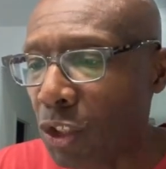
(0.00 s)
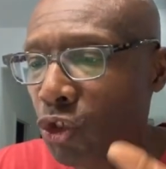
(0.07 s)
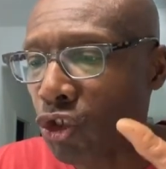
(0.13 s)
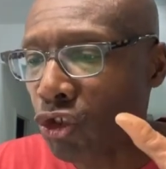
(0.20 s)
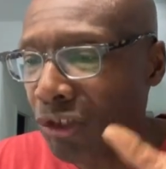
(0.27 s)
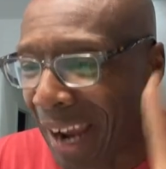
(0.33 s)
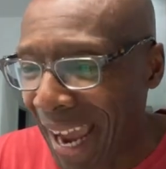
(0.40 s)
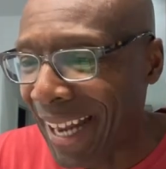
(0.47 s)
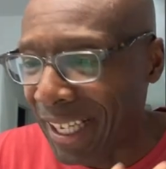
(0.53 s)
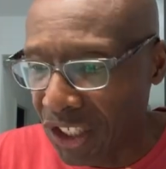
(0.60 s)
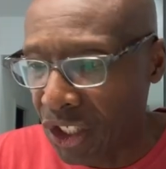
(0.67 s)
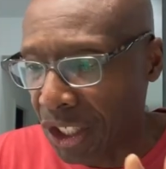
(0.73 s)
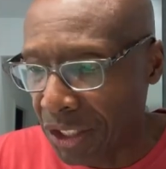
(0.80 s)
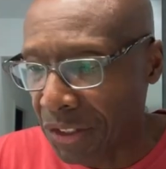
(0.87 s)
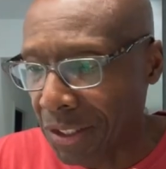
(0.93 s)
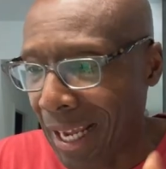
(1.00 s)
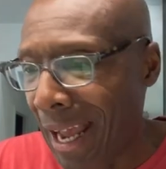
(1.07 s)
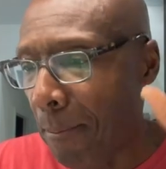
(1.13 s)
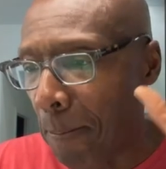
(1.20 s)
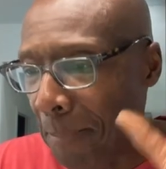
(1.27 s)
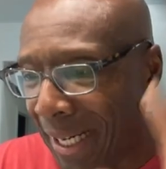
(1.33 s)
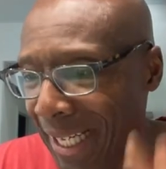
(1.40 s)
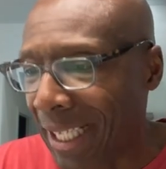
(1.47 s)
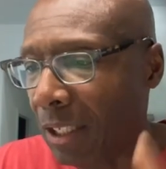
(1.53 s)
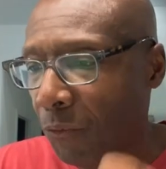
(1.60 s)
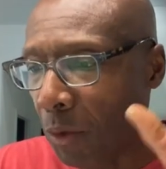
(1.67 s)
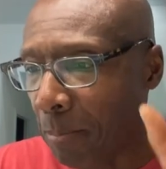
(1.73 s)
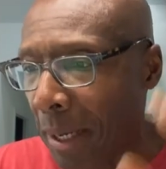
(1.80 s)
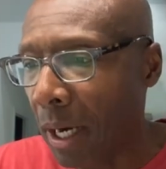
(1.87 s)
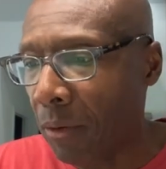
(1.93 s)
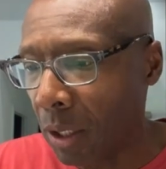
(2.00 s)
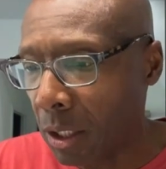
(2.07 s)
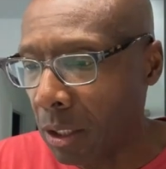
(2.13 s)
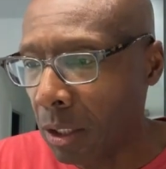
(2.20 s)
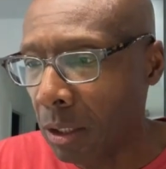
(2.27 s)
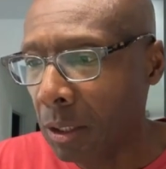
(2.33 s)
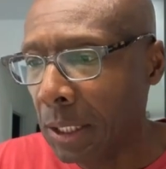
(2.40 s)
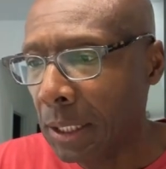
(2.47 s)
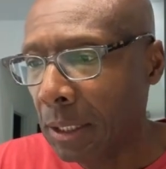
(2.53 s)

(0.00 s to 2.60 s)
strategists at Bank of America